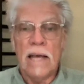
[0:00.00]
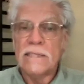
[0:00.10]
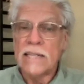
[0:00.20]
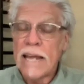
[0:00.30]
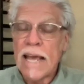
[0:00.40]
as
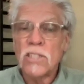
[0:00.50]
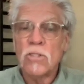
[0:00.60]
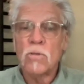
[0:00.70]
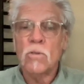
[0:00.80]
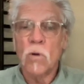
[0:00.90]
a
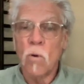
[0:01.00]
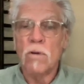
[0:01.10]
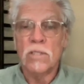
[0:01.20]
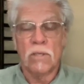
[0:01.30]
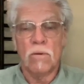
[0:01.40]
natural
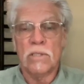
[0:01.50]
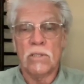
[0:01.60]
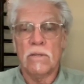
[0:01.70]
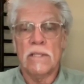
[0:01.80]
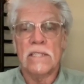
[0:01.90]
quartz
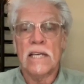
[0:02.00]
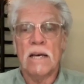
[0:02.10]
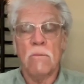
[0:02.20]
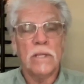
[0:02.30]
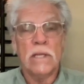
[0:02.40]
crystal that's
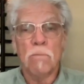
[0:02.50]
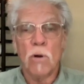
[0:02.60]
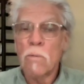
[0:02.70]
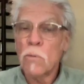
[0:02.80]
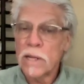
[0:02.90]
cut with the
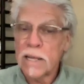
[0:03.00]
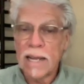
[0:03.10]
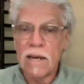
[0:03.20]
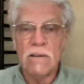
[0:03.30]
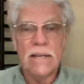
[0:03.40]
appropriate
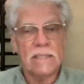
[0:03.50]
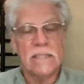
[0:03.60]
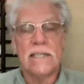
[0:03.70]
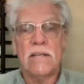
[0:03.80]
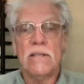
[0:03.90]
care
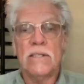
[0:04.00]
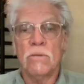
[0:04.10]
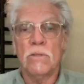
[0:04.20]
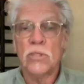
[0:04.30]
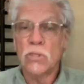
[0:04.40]
necessary to
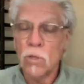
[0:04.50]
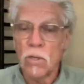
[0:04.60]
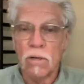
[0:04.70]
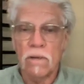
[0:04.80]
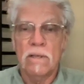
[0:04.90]

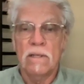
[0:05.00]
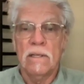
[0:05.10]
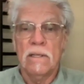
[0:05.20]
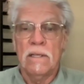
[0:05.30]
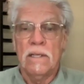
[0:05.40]
assure
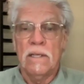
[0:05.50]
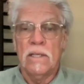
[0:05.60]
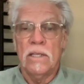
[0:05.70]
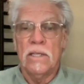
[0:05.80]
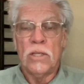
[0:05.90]

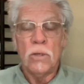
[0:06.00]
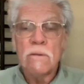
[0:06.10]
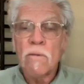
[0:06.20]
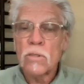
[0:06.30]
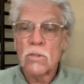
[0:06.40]
the
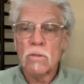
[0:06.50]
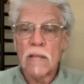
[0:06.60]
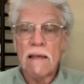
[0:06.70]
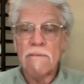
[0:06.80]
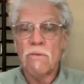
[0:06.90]
universal
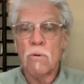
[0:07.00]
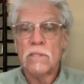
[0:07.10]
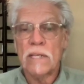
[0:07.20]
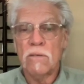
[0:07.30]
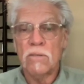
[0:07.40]
life
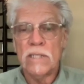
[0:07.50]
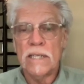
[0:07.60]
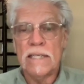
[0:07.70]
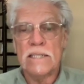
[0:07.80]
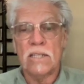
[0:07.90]
force energy
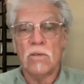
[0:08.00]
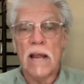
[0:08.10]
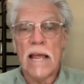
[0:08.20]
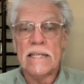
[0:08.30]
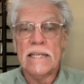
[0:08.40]
is
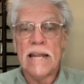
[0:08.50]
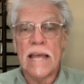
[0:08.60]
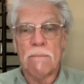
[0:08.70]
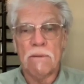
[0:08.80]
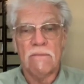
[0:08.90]
attracted,
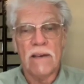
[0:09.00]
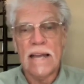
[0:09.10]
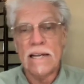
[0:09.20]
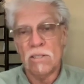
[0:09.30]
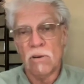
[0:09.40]
amplified,
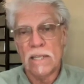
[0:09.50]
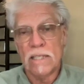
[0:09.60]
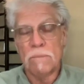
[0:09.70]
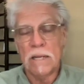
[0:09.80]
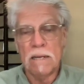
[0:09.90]
and
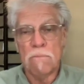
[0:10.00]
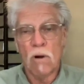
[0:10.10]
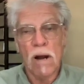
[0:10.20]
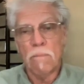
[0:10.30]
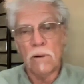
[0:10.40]
transmitted
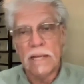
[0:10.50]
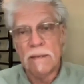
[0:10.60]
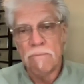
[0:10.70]
properly.